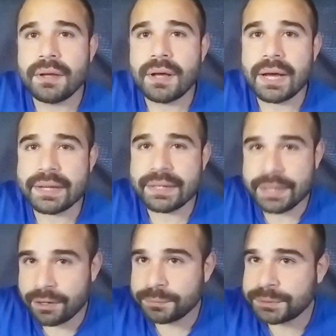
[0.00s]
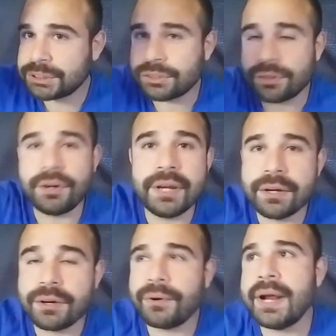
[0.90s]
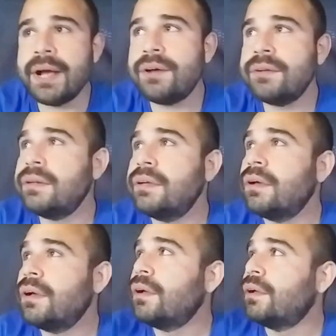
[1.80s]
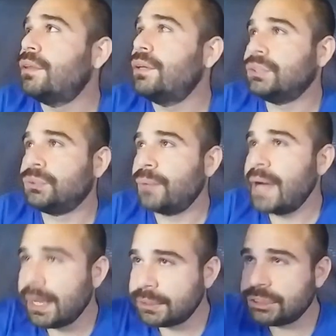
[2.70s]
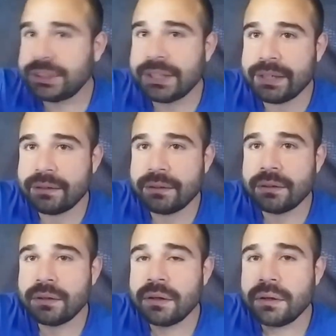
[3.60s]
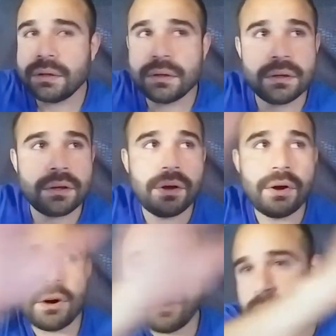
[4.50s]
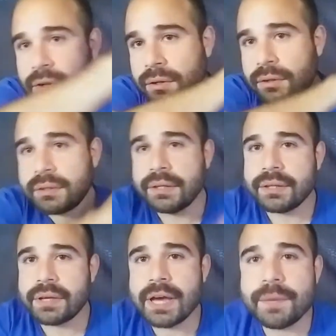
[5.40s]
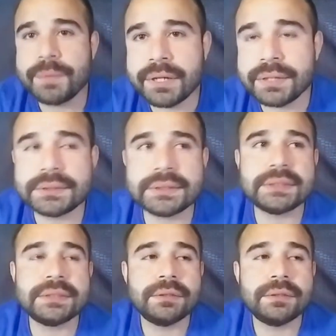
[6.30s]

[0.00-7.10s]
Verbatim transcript: i can hear them scurrying around there's rat shit all in the cabinets